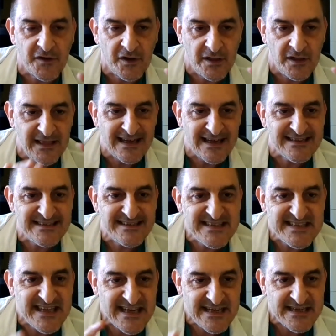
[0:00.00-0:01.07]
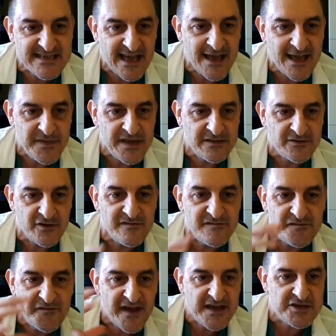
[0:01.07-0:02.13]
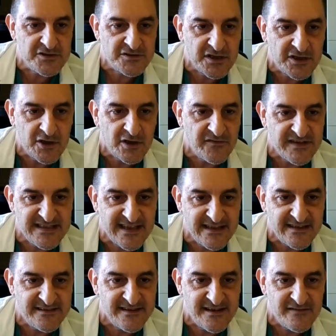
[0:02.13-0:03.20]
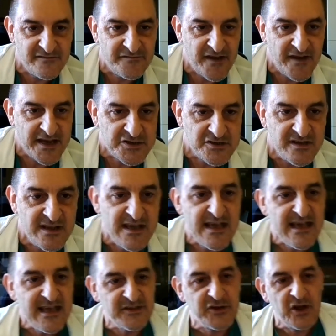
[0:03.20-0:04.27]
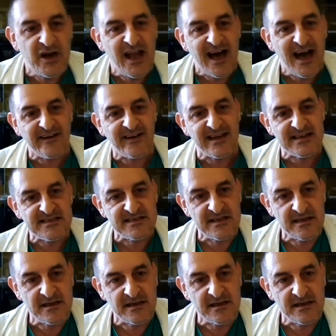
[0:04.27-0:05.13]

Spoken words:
lung disease, I mean the infection, the COVID-19 infection. The largest